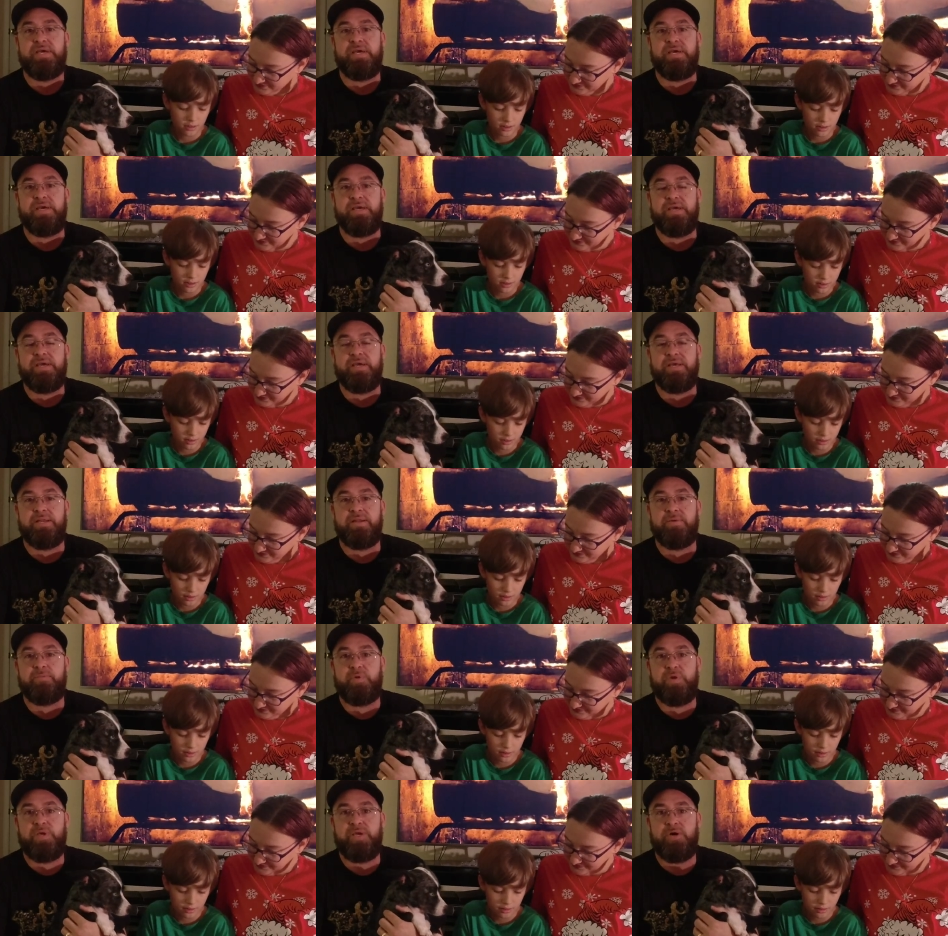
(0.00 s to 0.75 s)

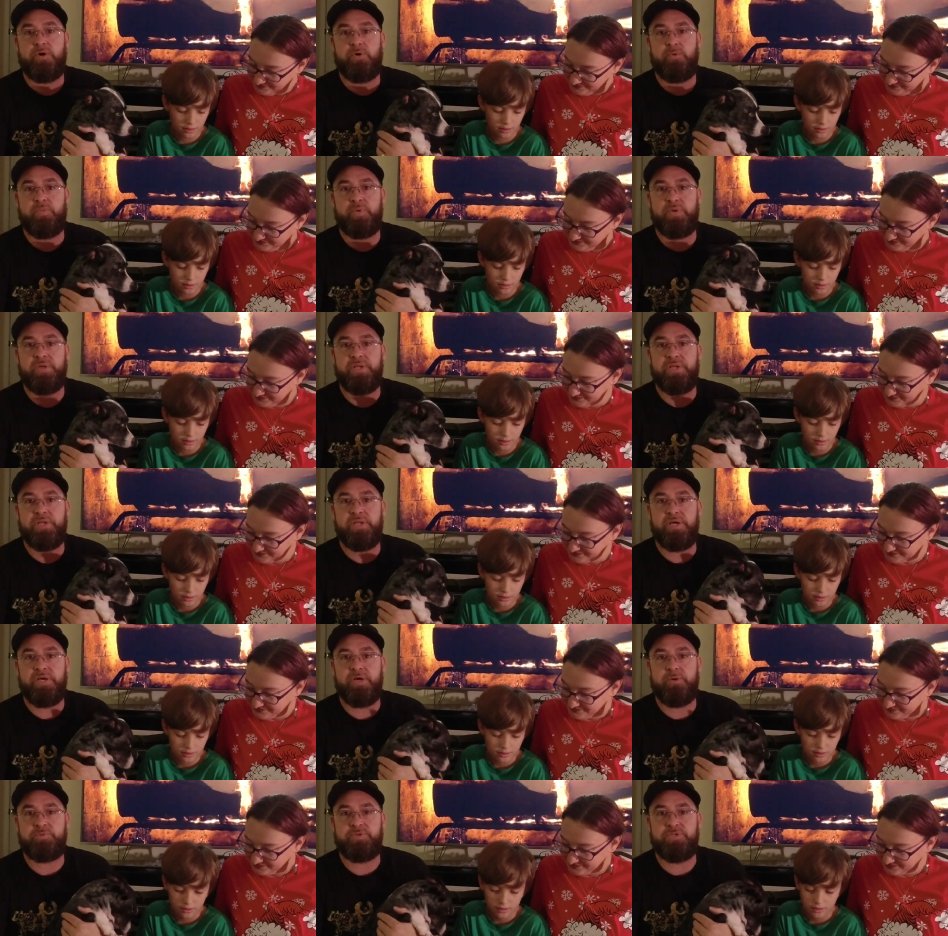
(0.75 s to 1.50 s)
Speaker 1: and we hope
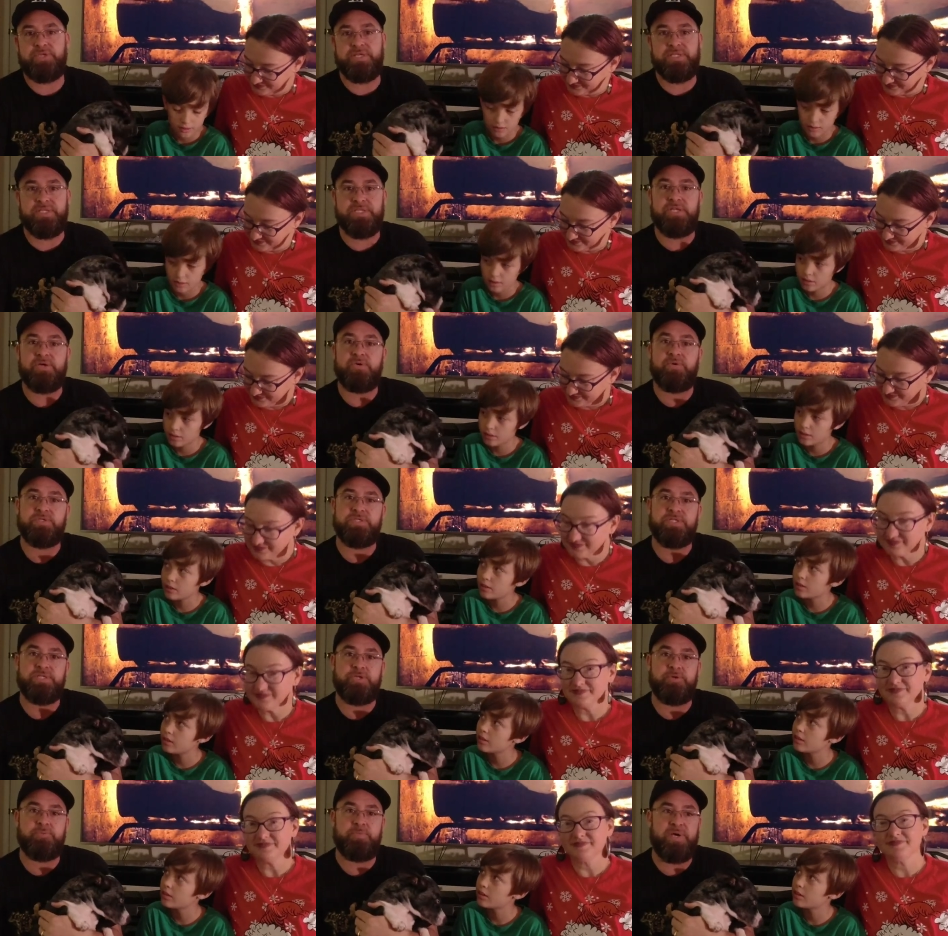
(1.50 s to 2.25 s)
it helps you get to know us
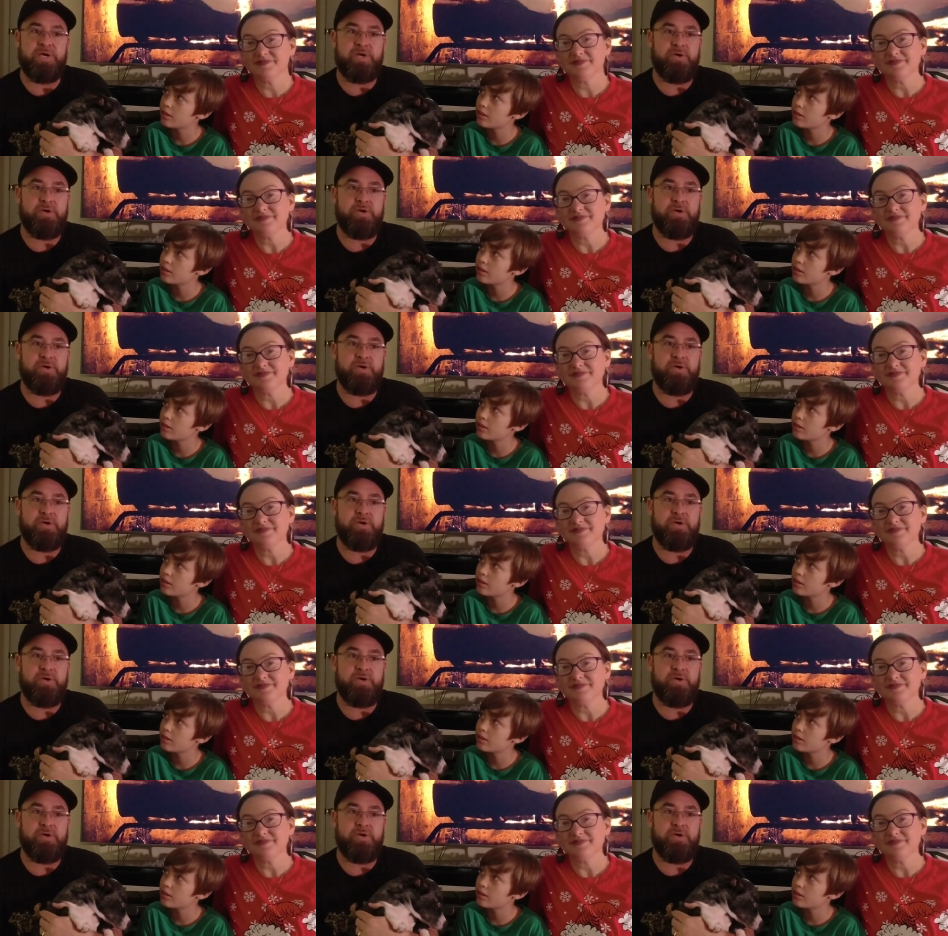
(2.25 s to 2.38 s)
a little